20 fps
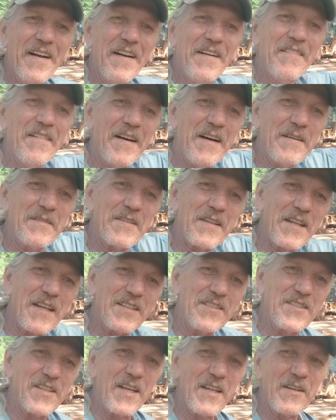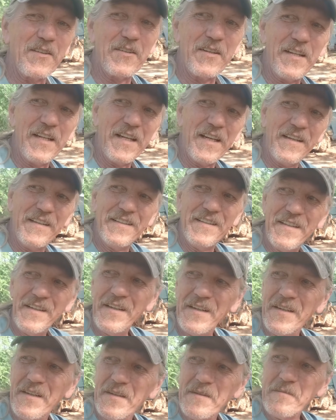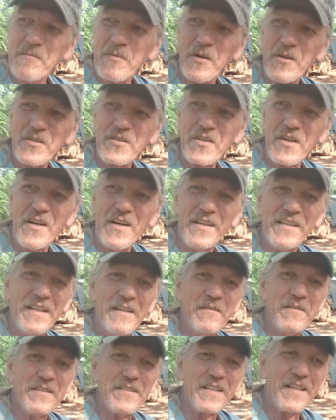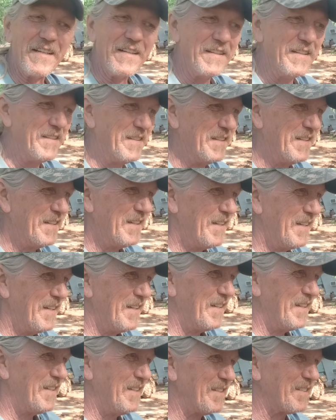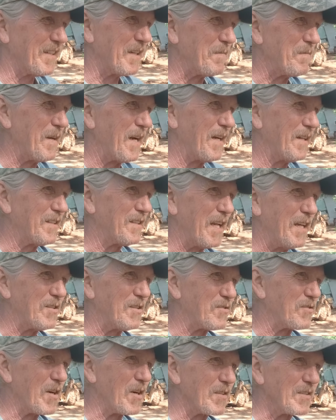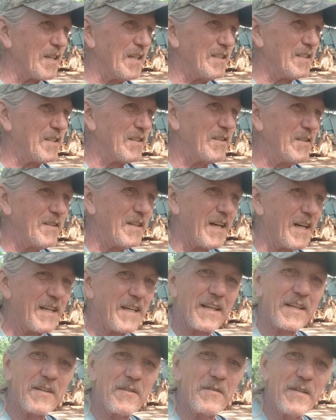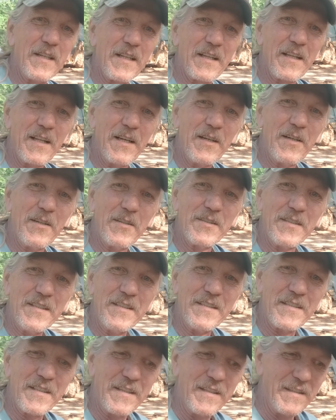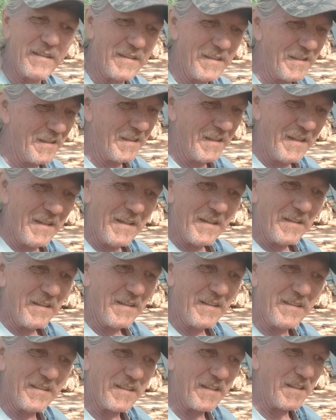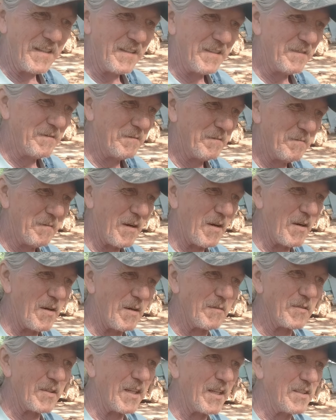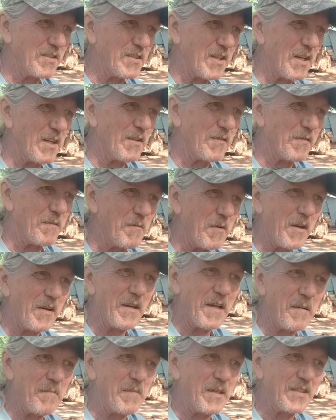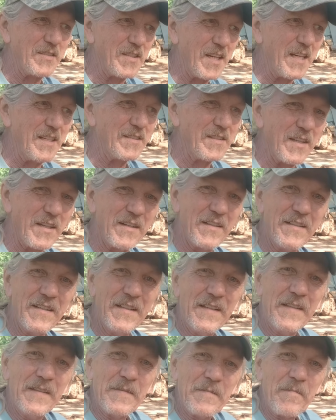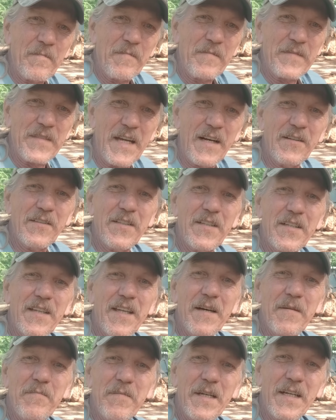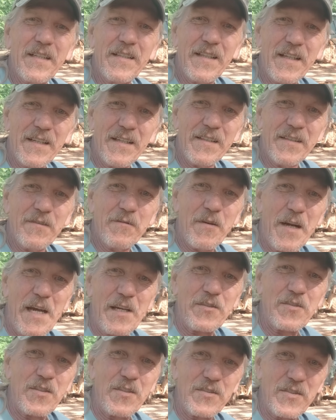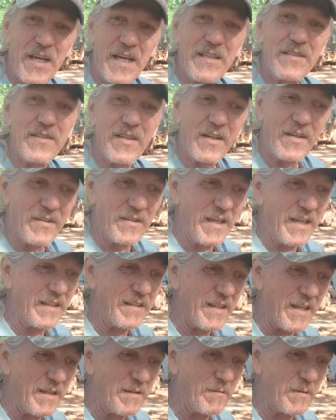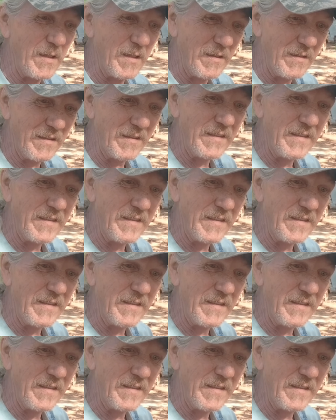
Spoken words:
Arms are like jello today. Poor Sean, he was like, man, today's truck day too, and I gotta go in and close. And he said, my arms are like jello from running that big chainsaw. I'm telling you, that big rancher chainsaw, that thing